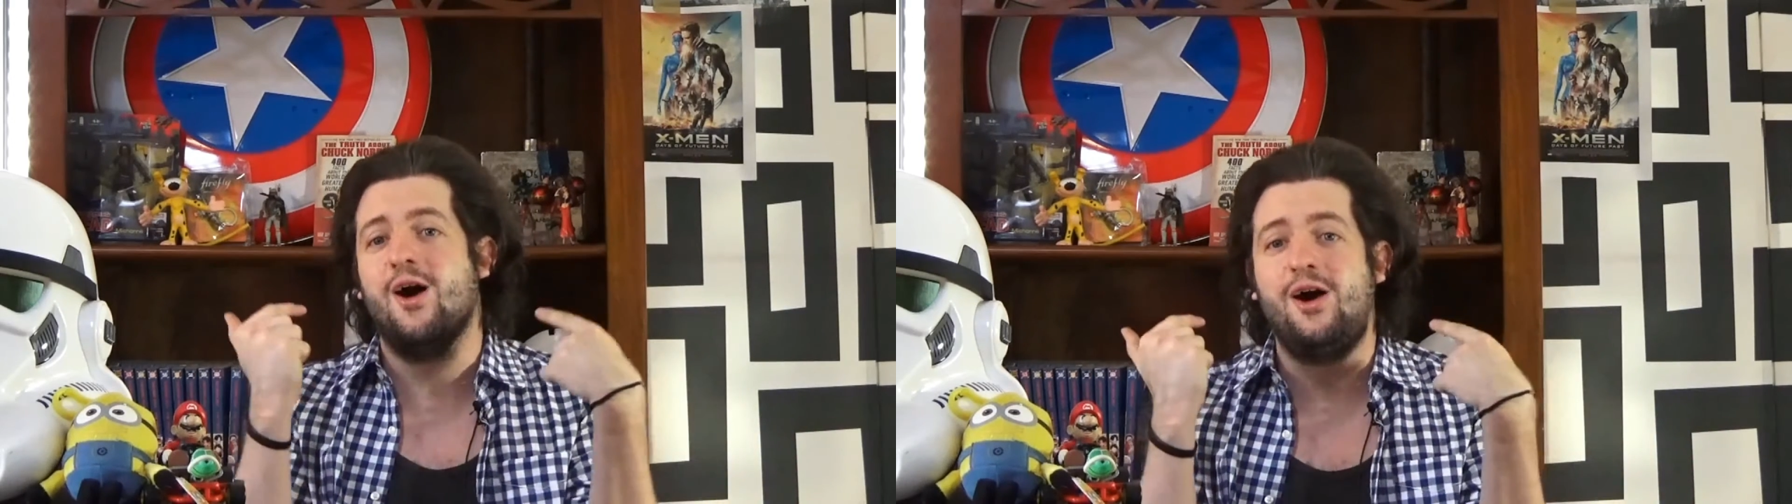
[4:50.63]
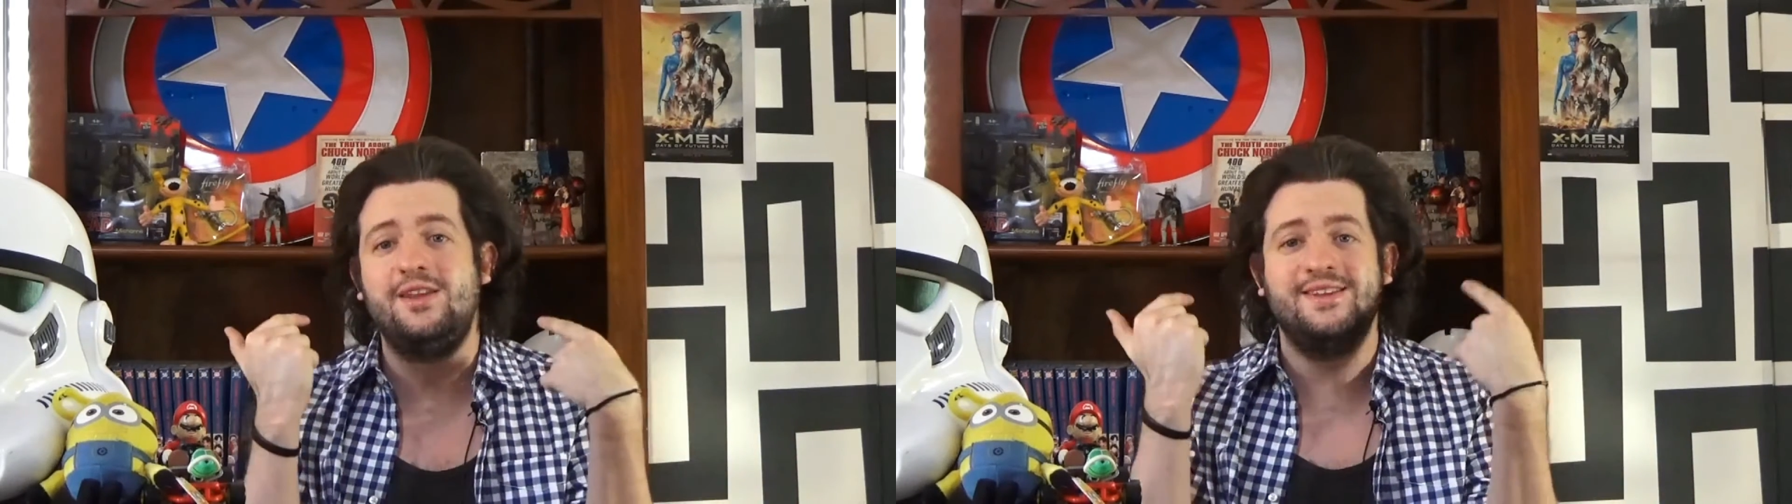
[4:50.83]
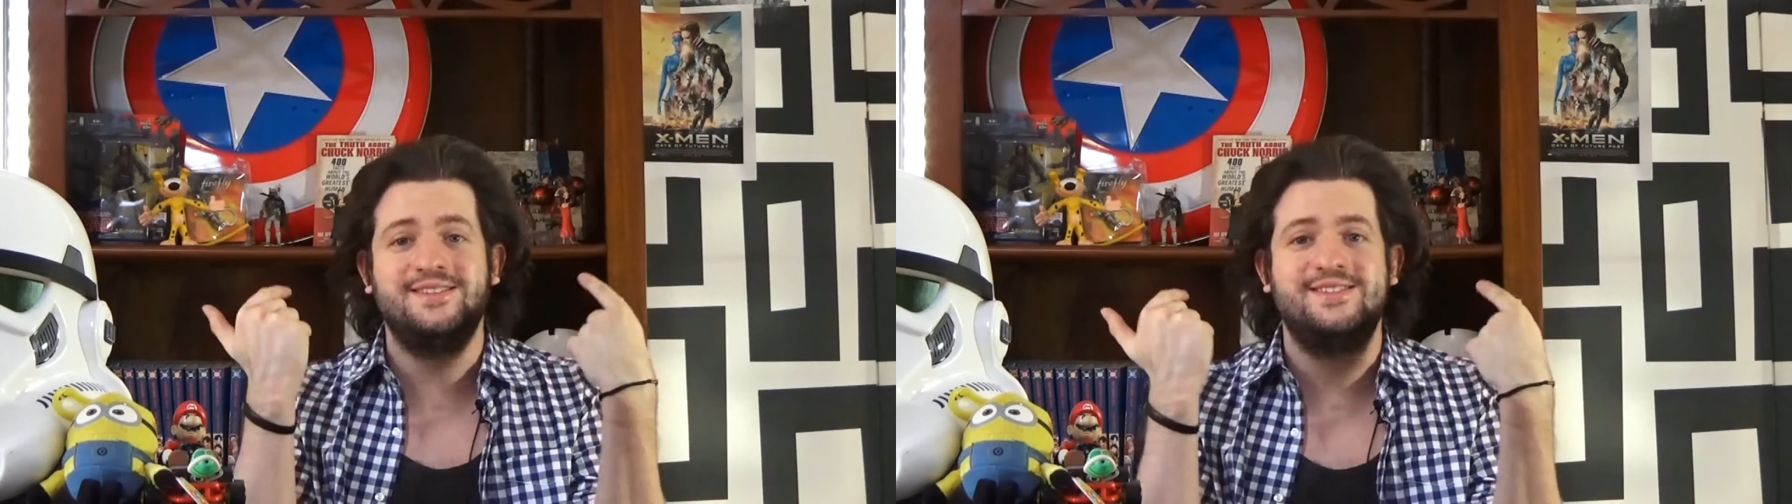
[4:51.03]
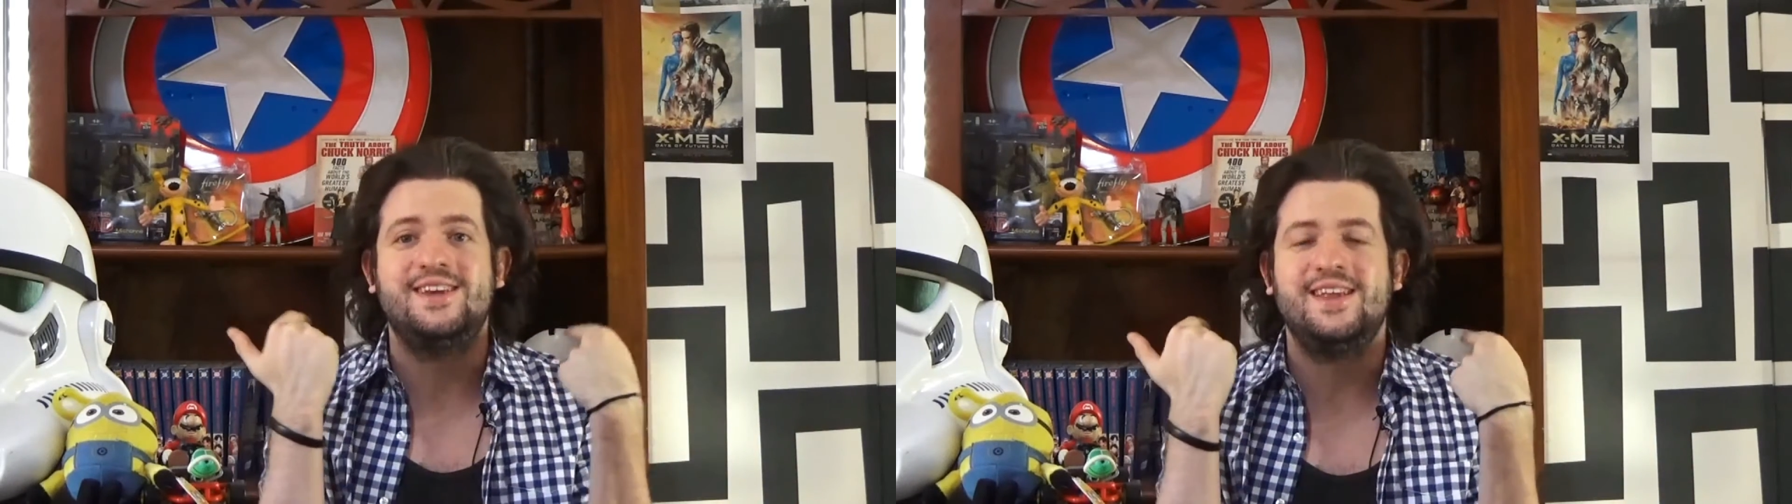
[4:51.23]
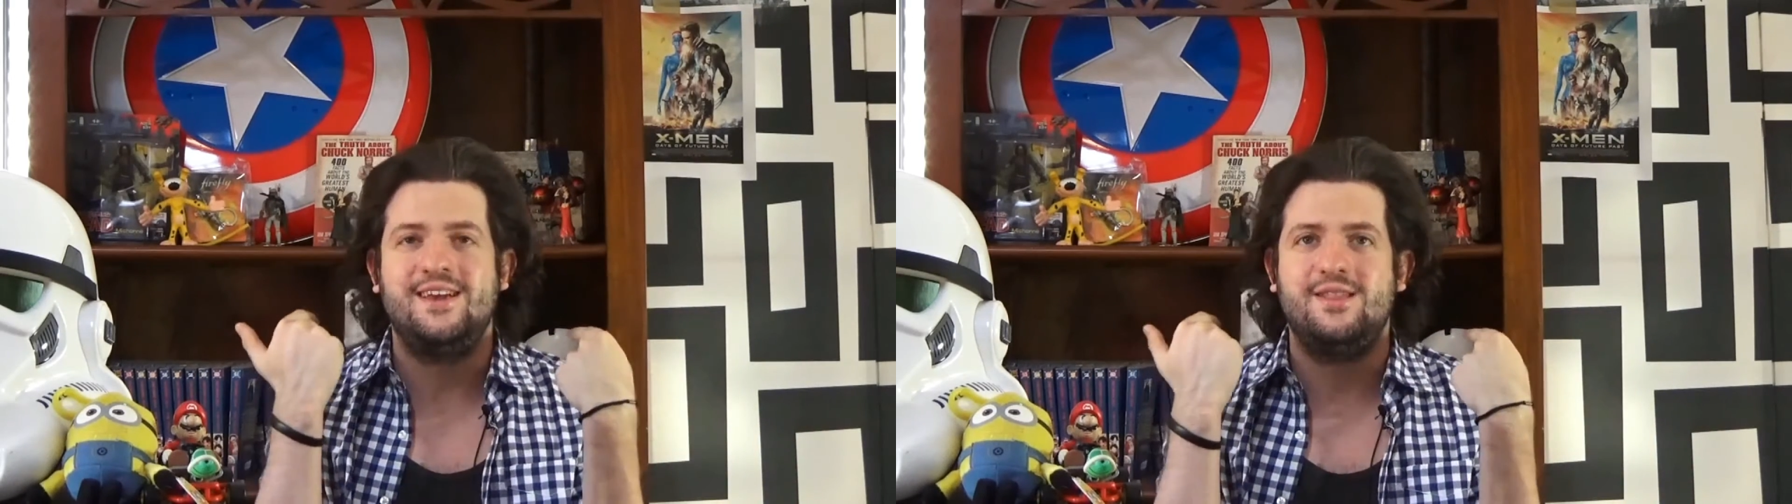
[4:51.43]
audience
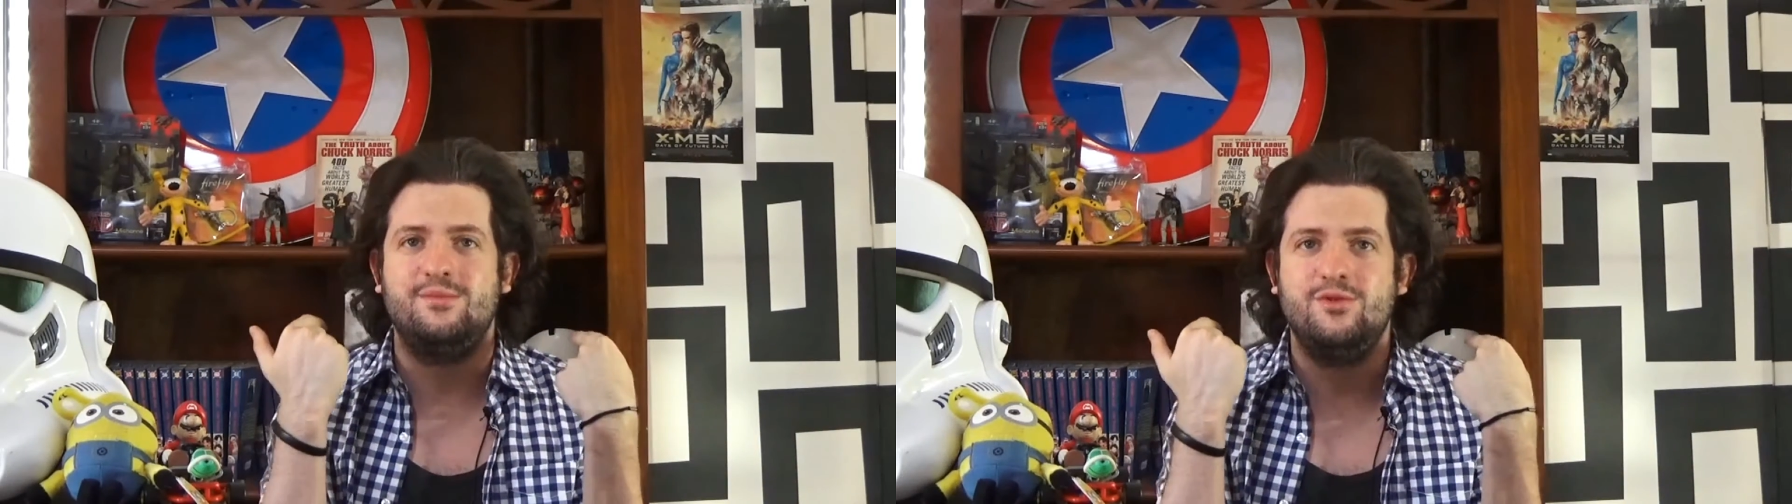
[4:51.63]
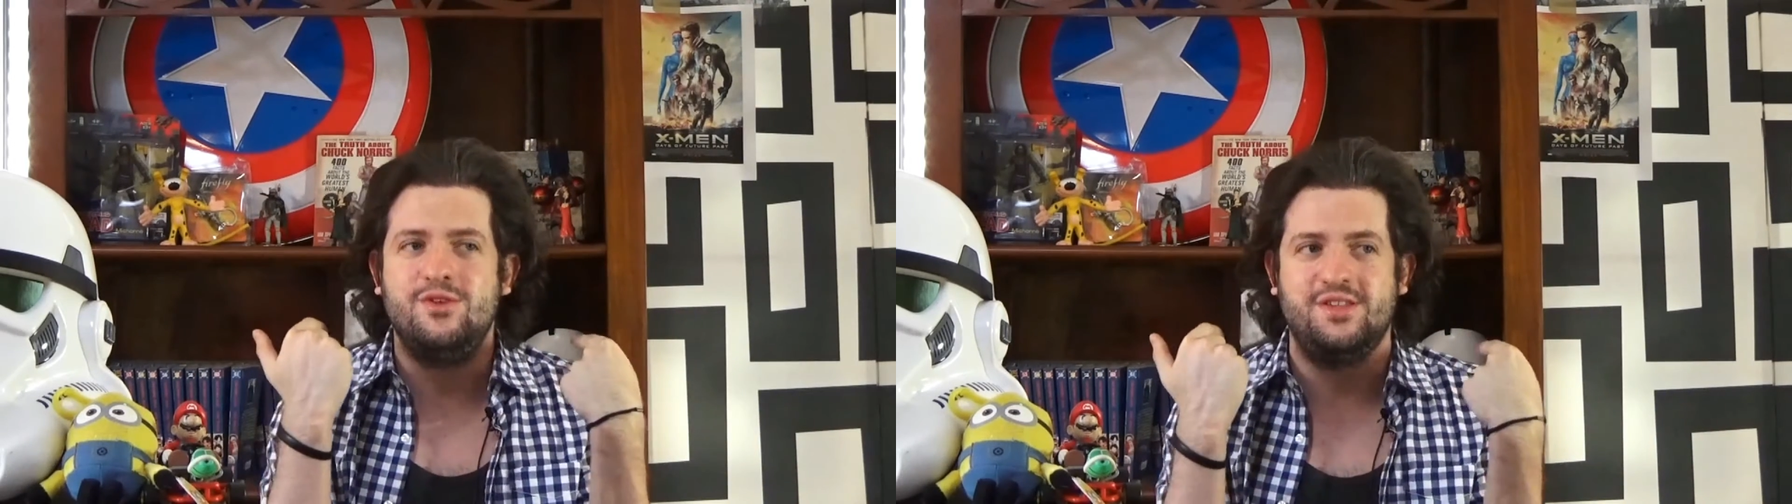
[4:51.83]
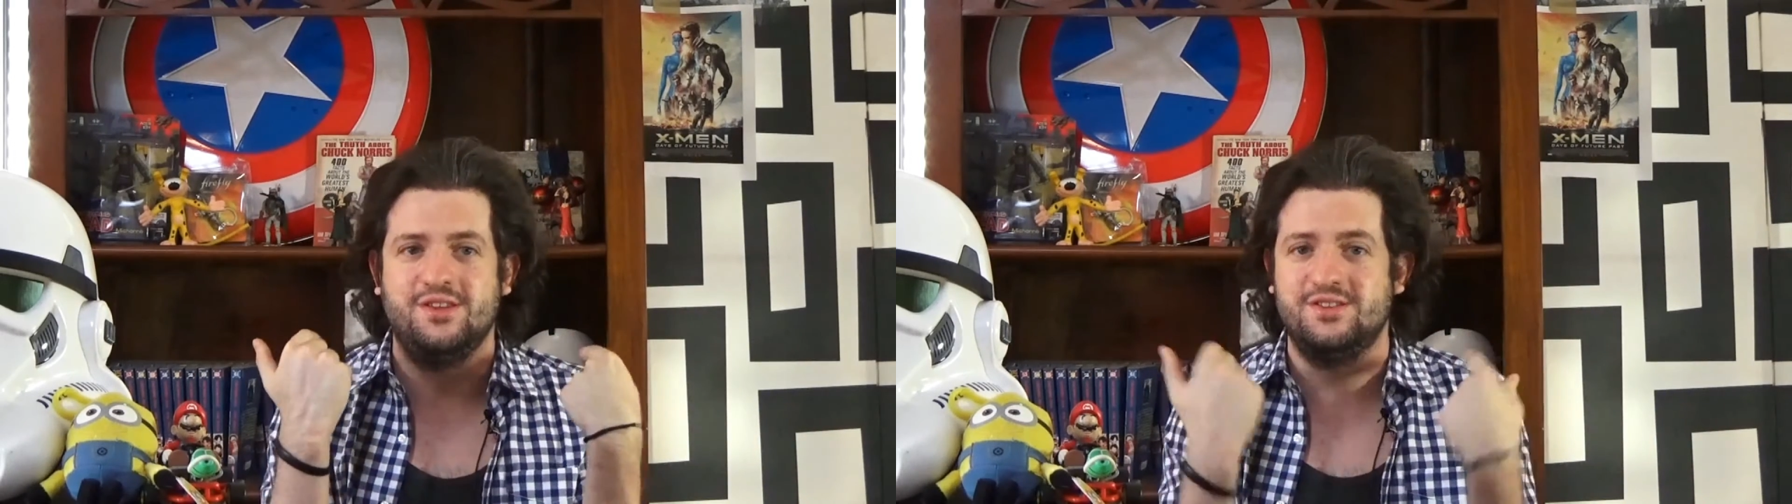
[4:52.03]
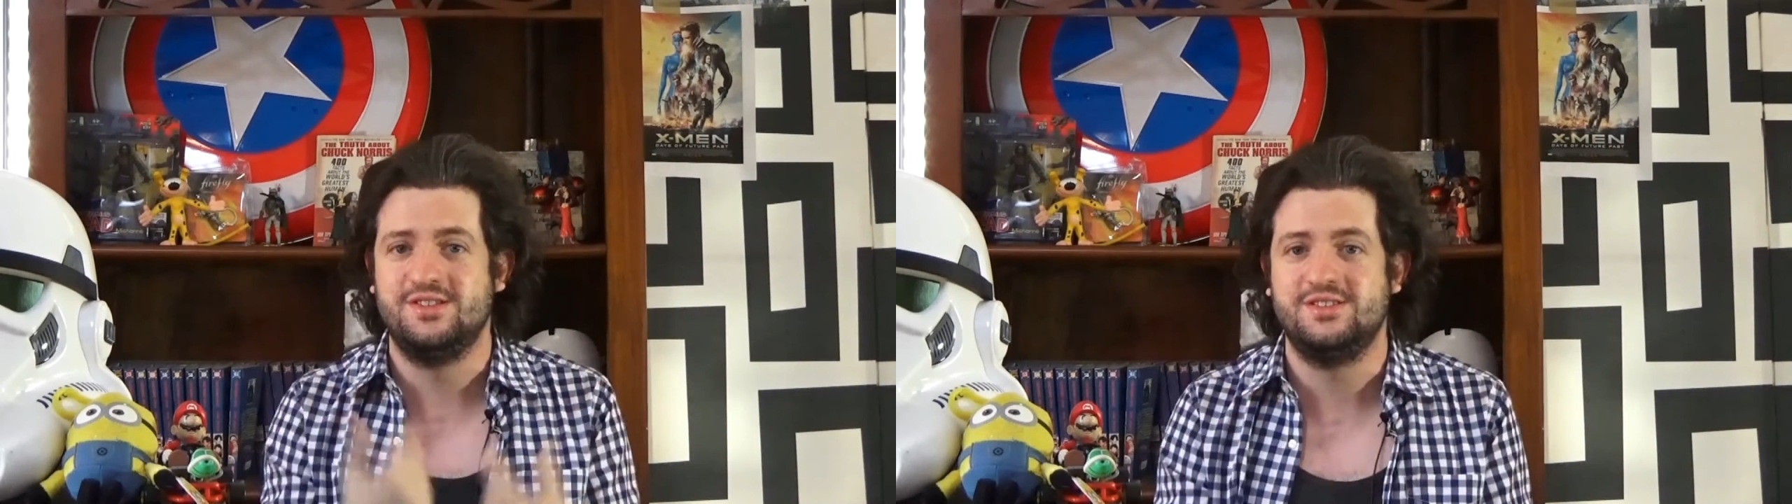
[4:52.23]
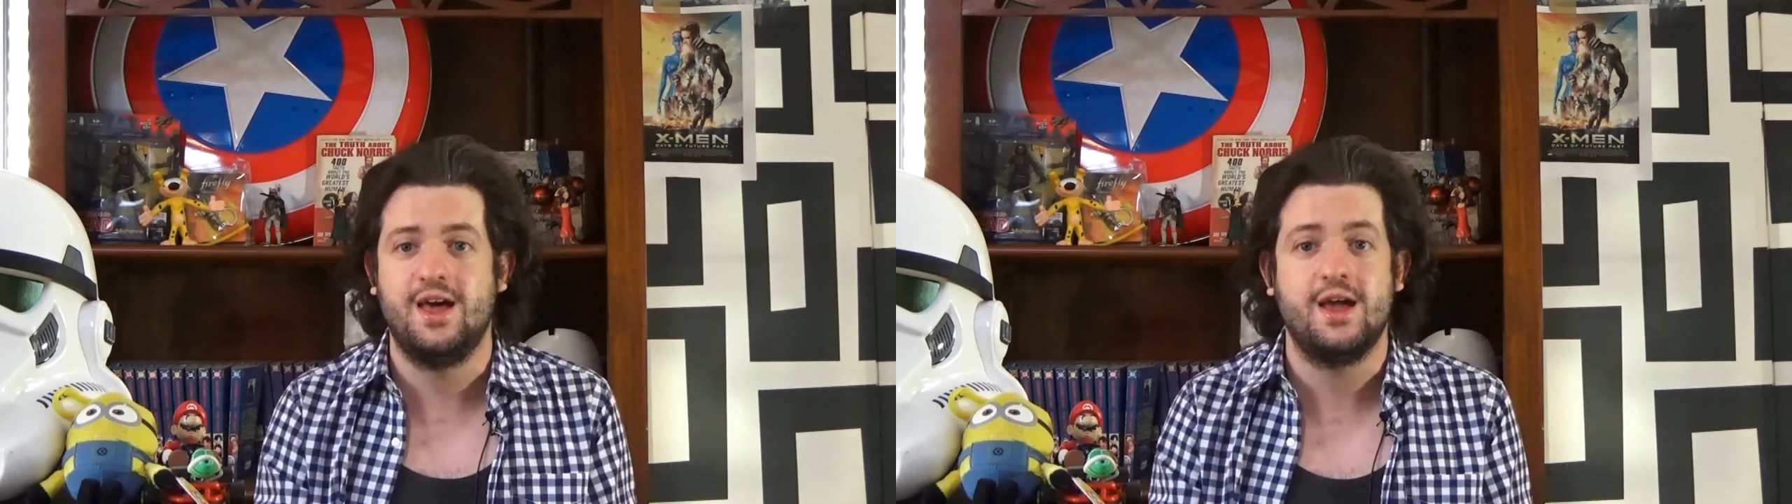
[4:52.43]
sitting in the movie theaters.
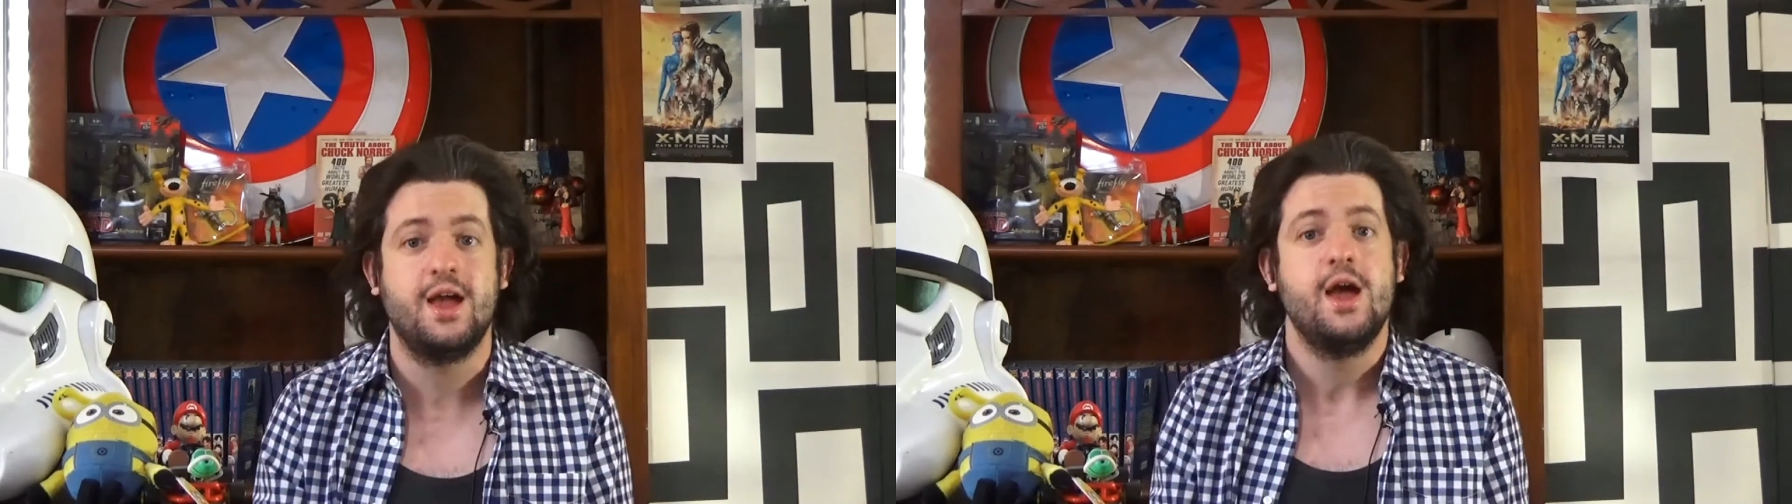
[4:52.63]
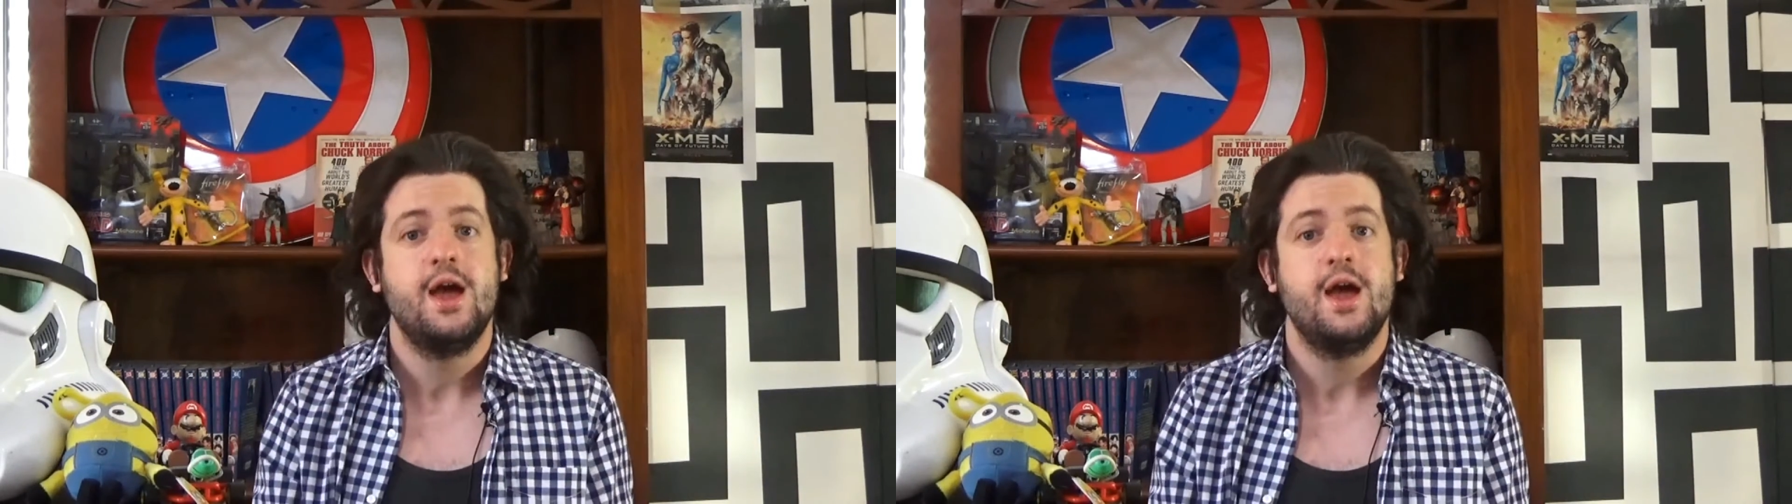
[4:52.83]
It's like,